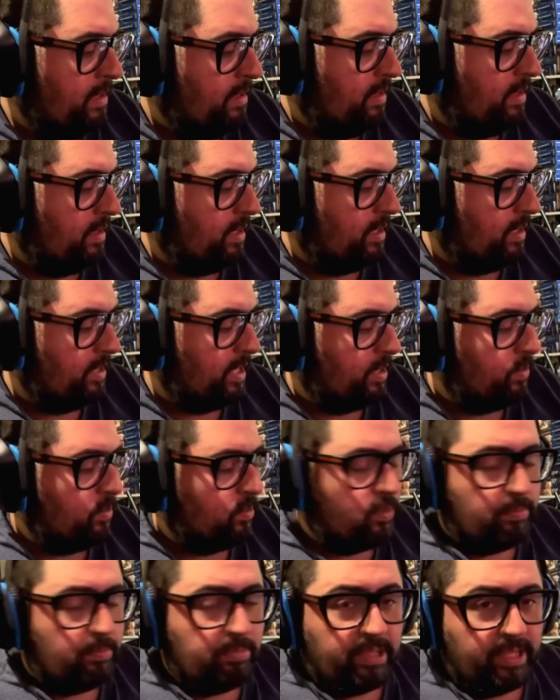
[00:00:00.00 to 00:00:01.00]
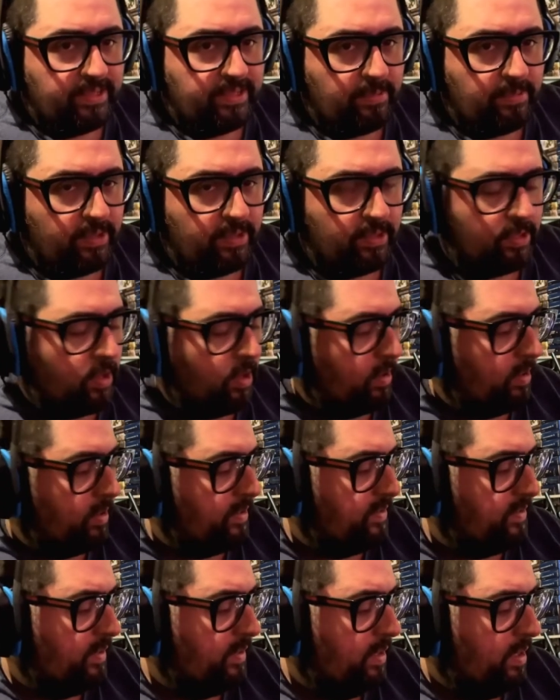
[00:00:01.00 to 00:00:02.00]
They do replace some other
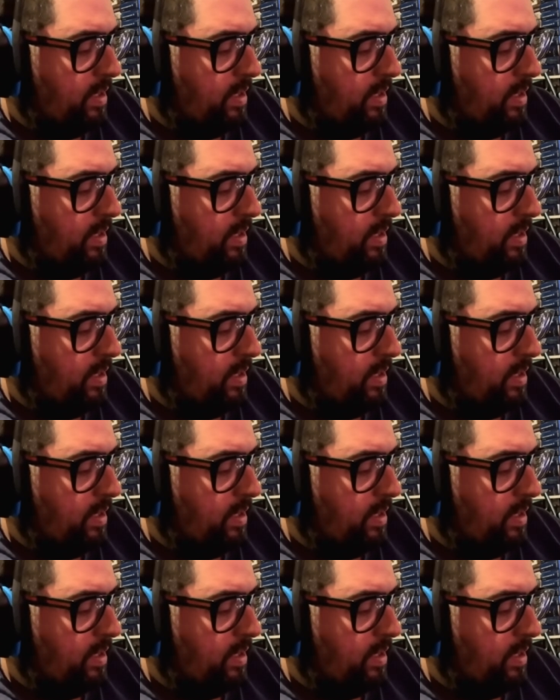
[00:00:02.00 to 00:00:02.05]
cards,